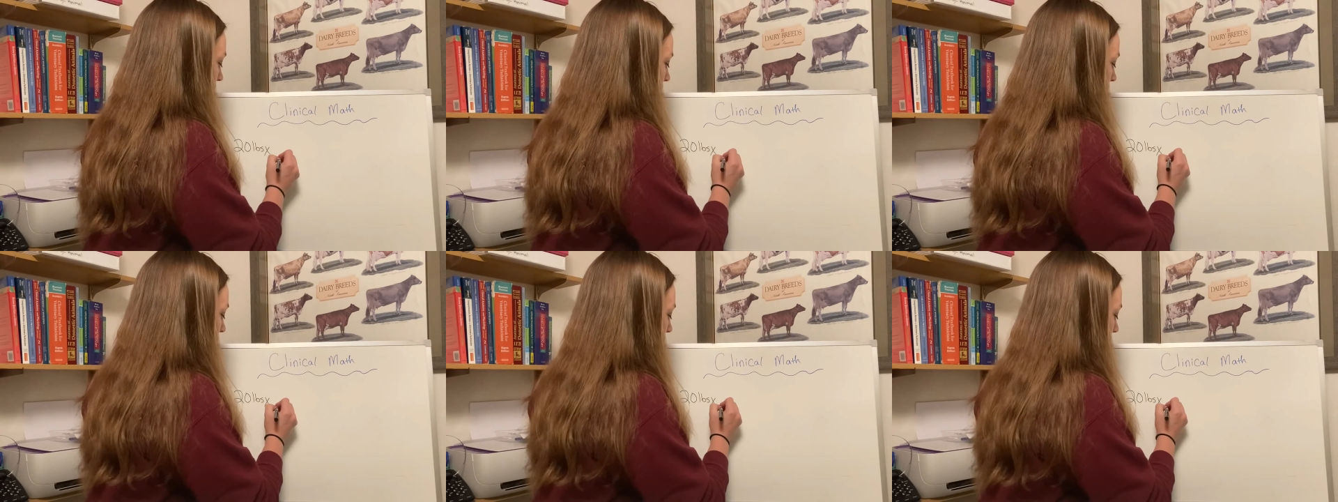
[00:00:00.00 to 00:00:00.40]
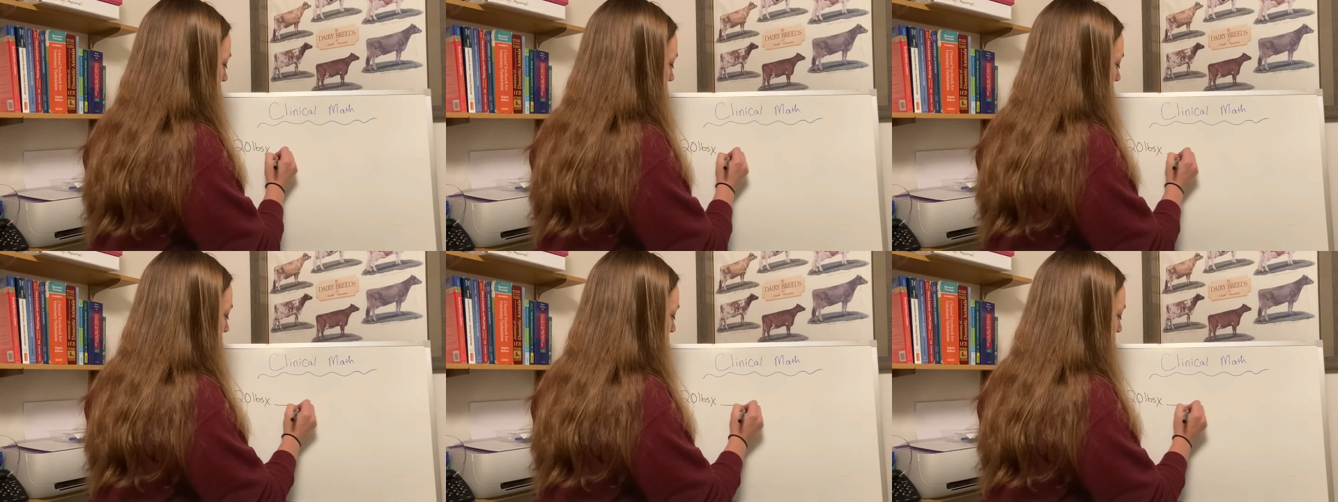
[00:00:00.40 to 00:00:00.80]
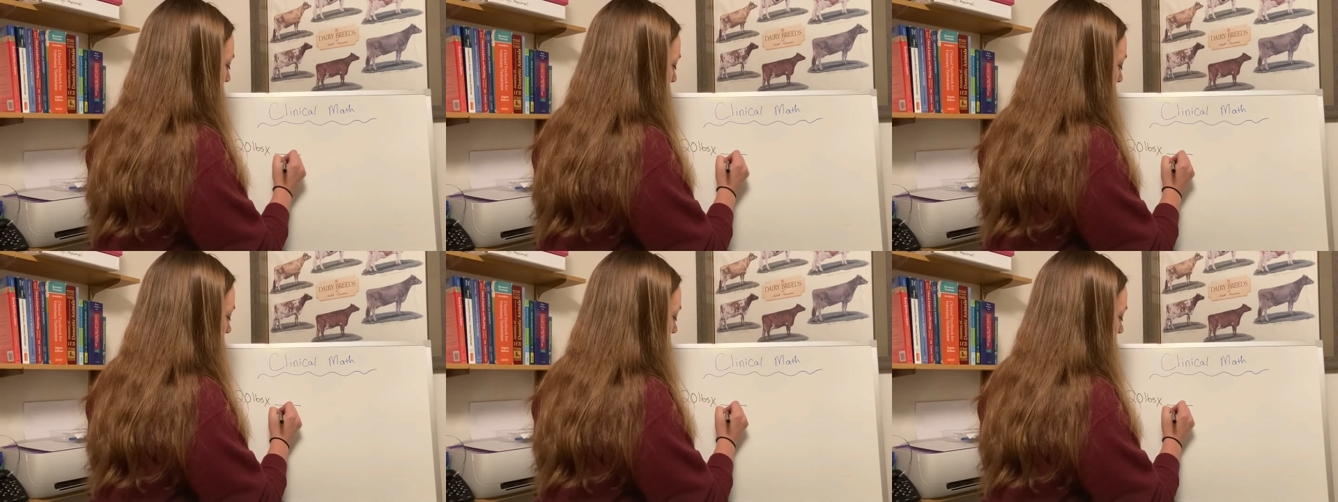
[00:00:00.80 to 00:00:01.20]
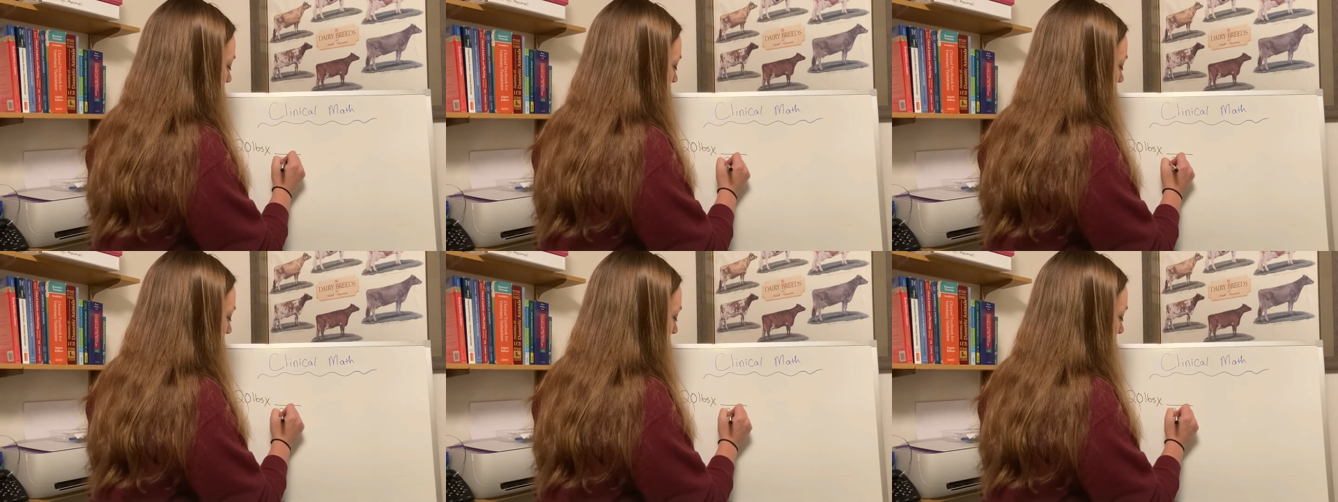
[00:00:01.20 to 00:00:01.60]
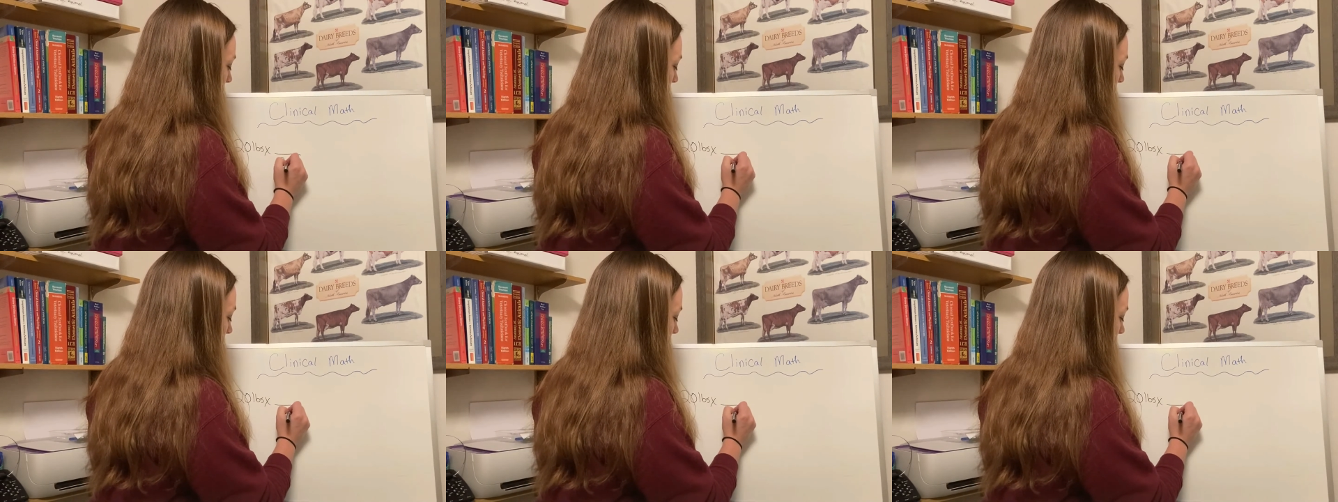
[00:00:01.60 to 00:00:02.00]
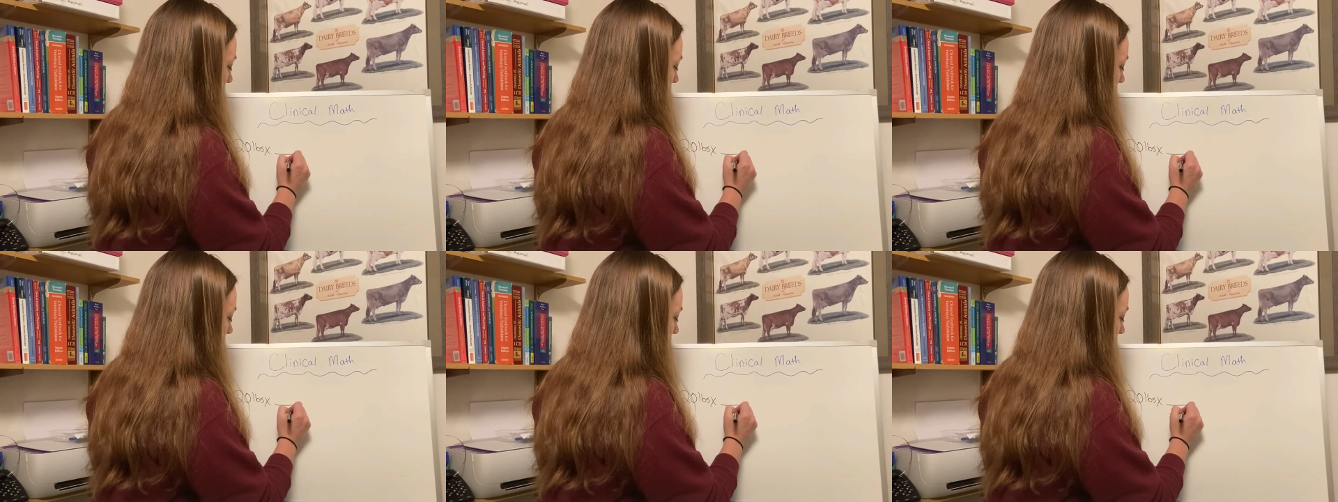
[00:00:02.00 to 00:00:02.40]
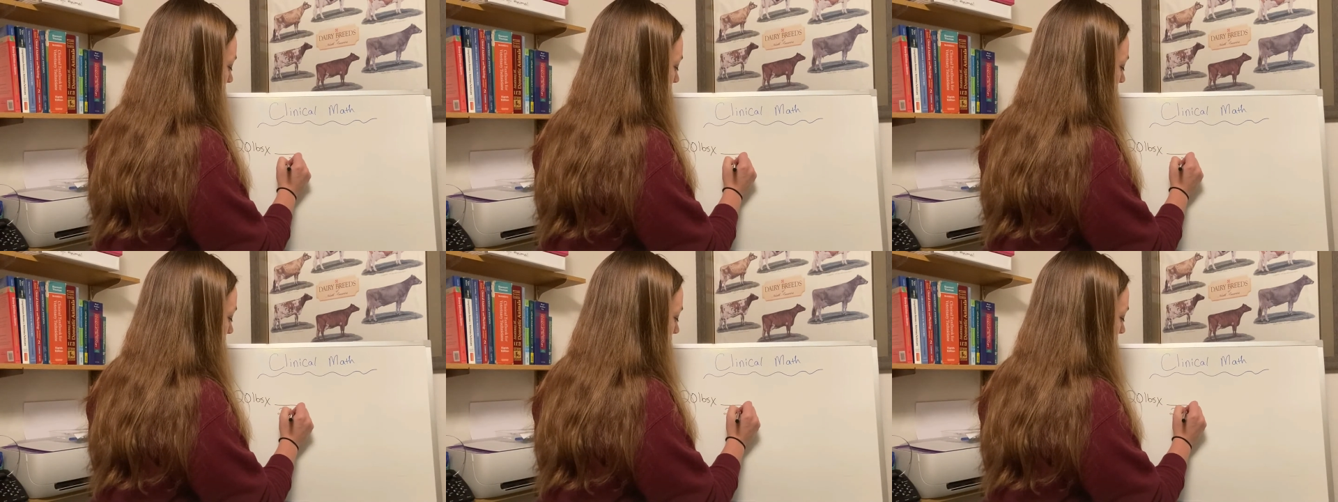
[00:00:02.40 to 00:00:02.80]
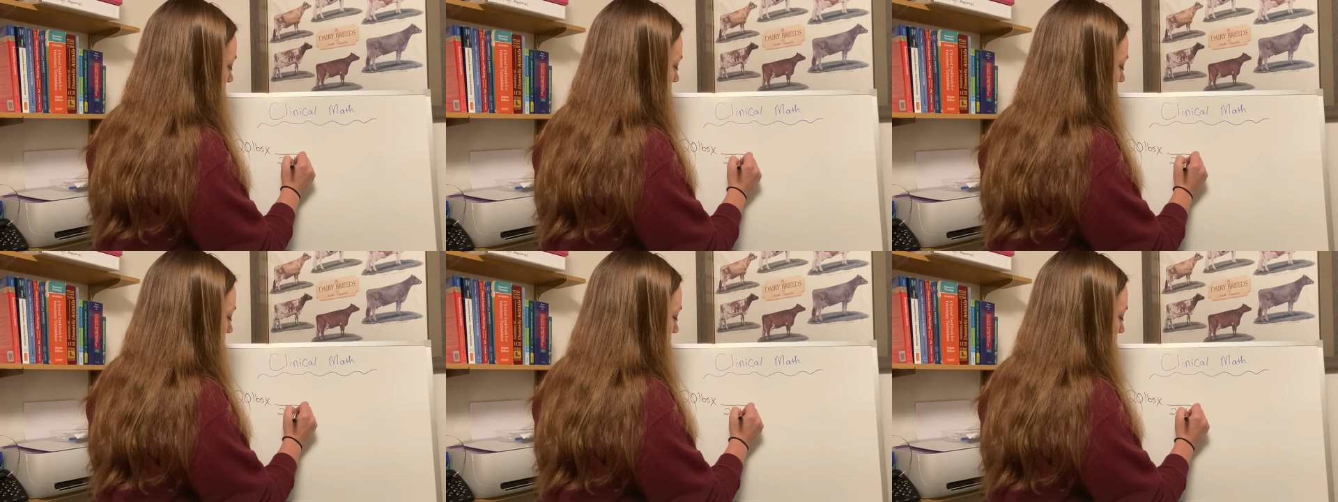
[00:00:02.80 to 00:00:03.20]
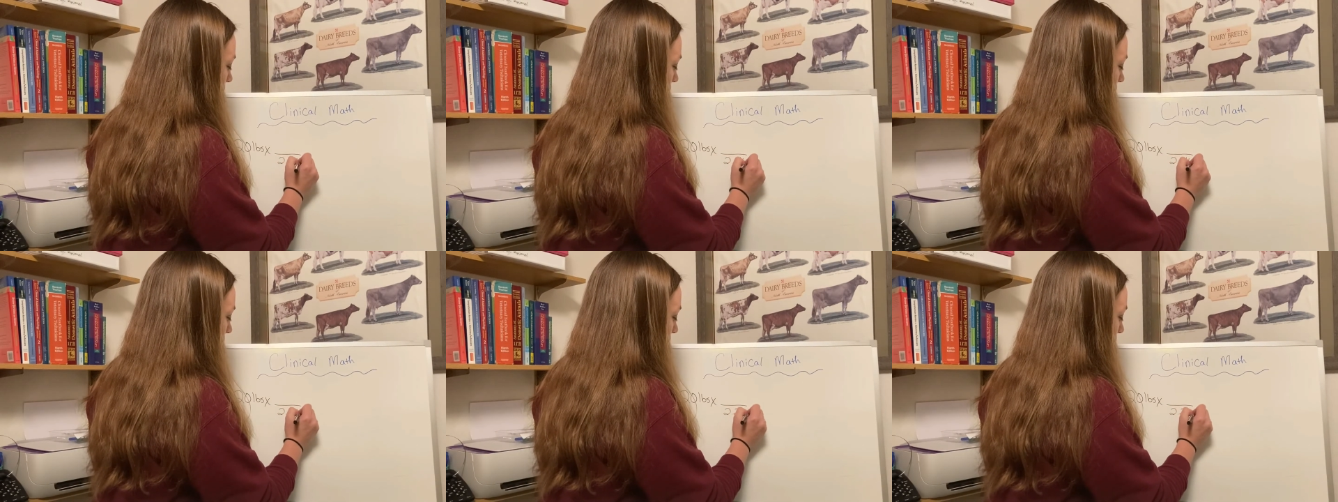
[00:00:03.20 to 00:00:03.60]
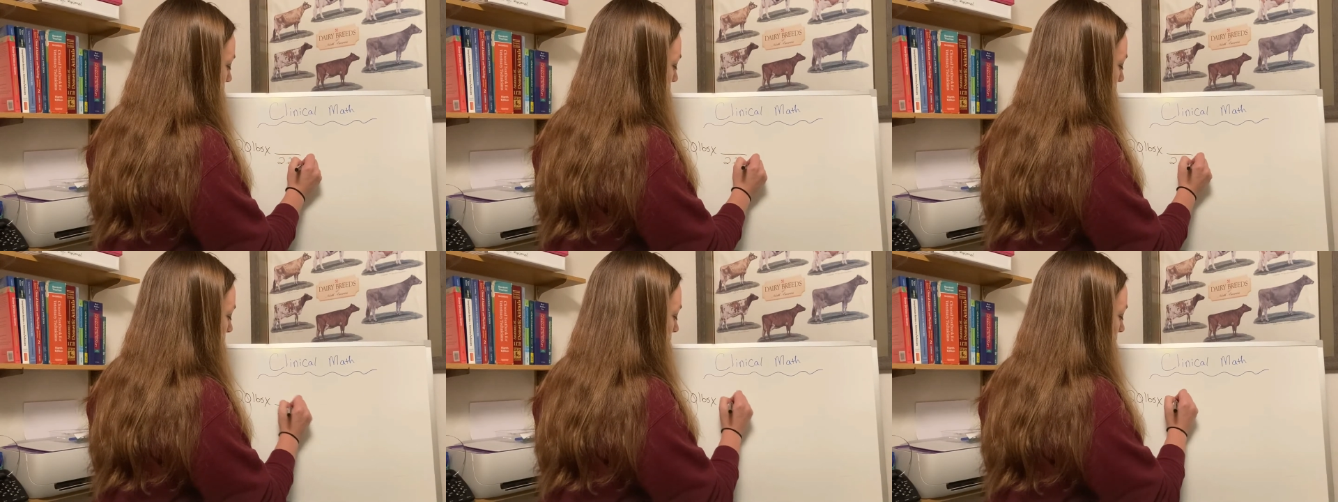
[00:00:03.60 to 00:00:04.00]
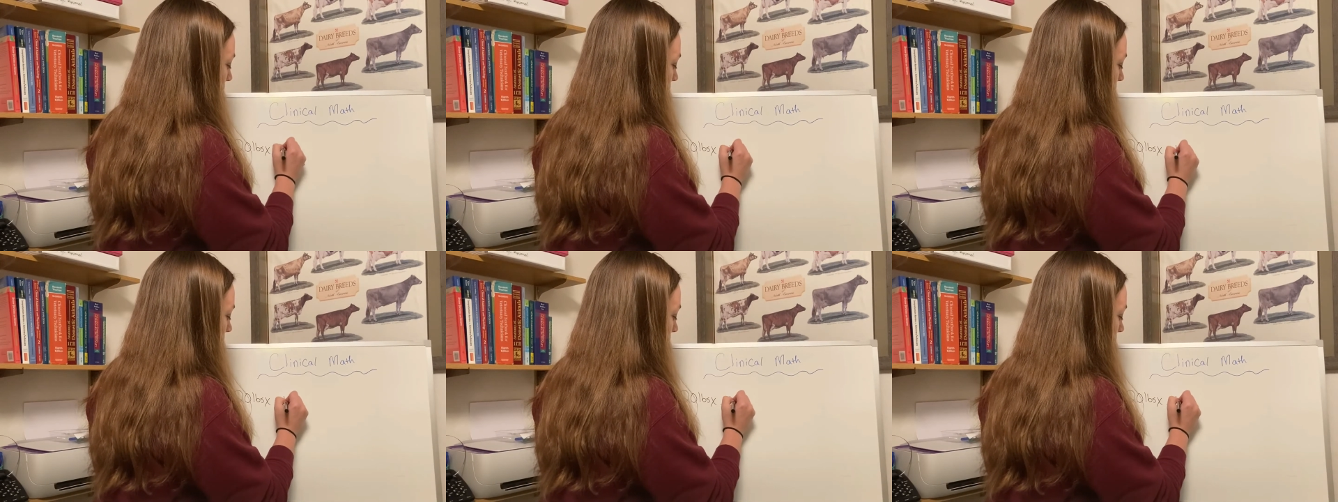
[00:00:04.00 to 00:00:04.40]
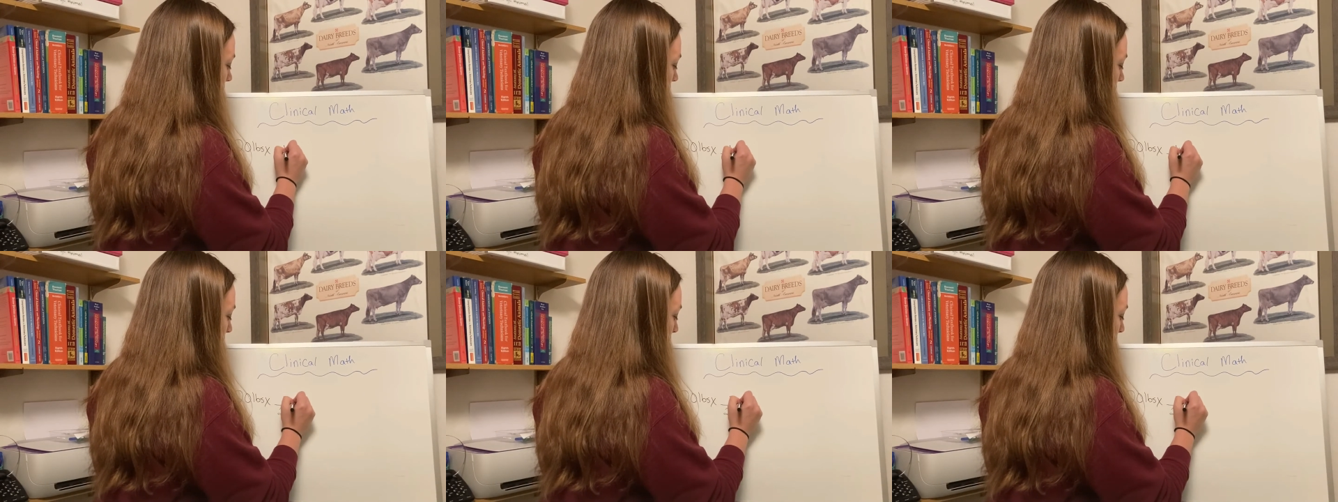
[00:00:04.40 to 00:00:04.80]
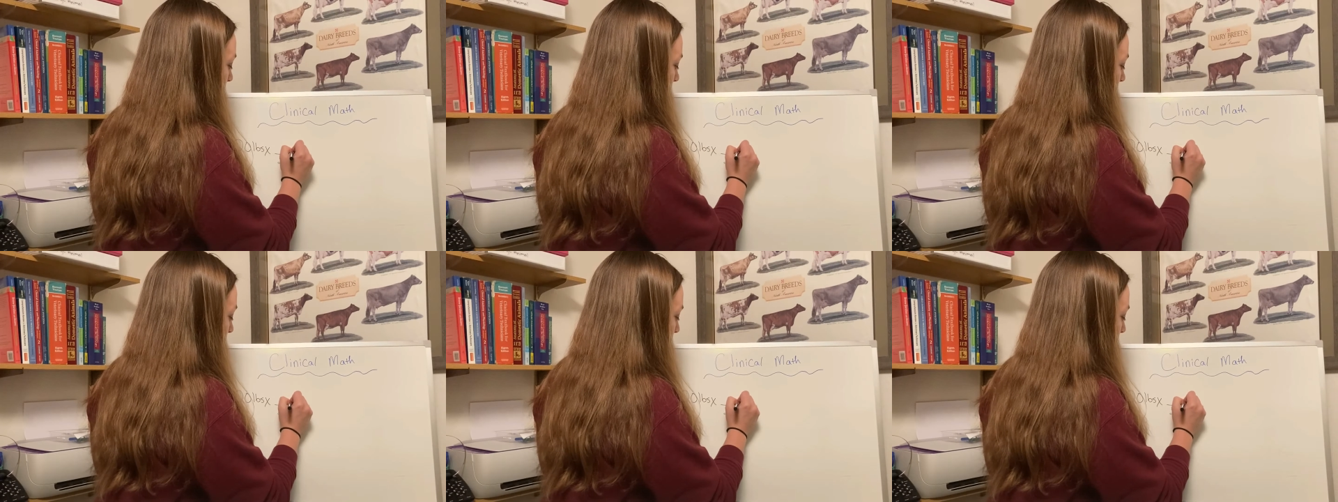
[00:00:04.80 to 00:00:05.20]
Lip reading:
Nobody's mouth can be seen.